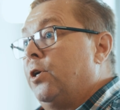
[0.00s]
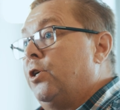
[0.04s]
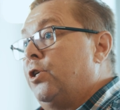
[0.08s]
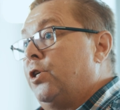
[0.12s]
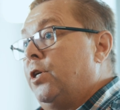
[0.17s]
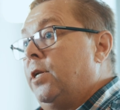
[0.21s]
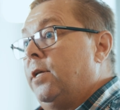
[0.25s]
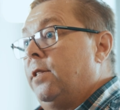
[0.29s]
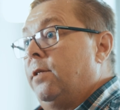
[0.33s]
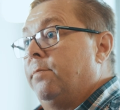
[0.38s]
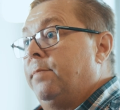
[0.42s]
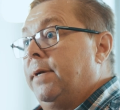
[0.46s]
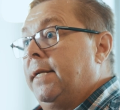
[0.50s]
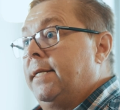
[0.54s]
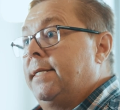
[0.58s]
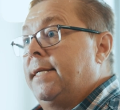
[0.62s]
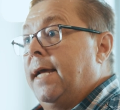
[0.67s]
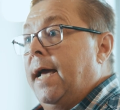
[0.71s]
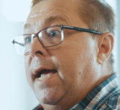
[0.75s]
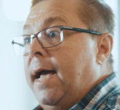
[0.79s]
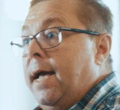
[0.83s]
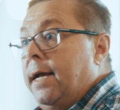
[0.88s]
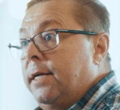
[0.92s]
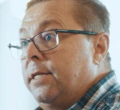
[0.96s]
you should either be
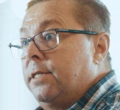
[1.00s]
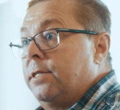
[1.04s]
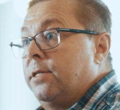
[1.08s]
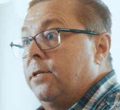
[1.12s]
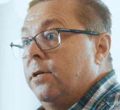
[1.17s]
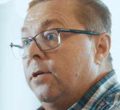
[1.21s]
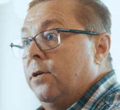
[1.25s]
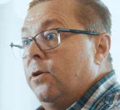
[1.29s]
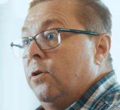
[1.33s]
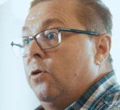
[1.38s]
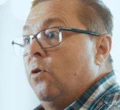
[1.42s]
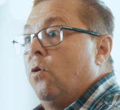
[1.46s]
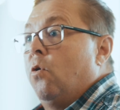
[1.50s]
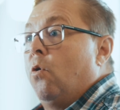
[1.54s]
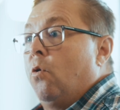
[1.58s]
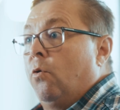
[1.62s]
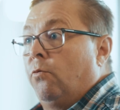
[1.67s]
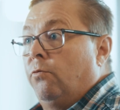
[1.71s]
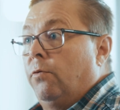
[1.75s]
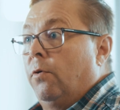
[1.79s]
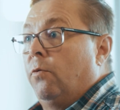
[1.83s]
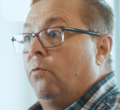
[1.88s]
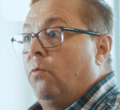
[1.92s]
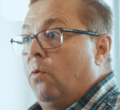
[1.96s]
taxed or
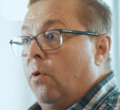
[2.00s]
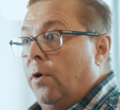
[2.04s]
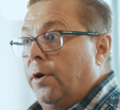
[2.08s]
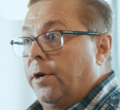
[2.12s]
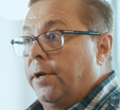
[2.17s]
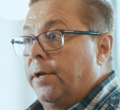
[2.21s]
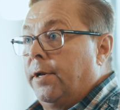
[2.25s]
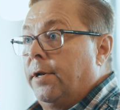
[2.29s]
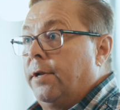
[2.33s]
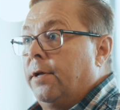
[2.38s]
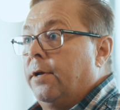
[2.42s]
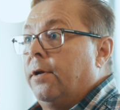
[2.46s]
rewarded